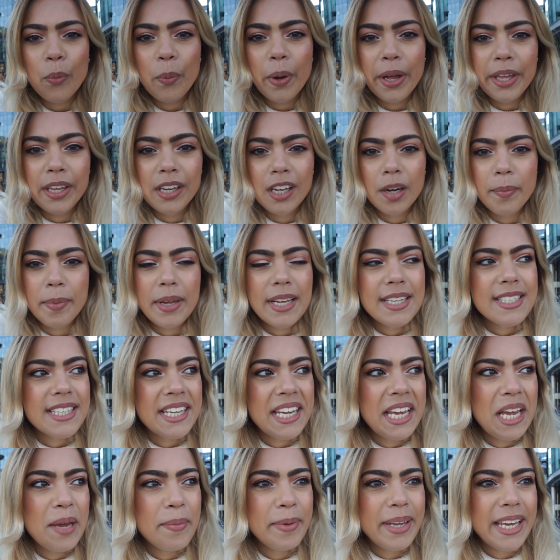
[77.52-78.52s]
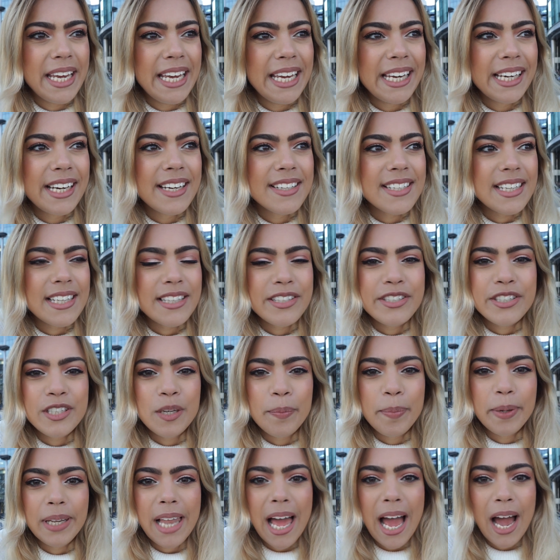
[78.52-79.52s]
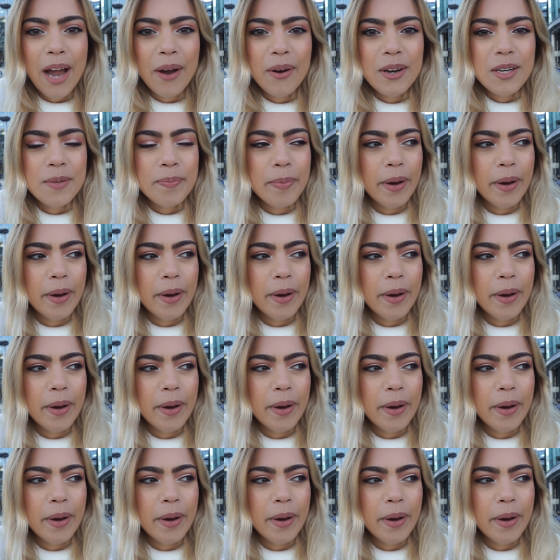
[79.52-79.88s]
You're gonna be able to hear me here because it is super loud,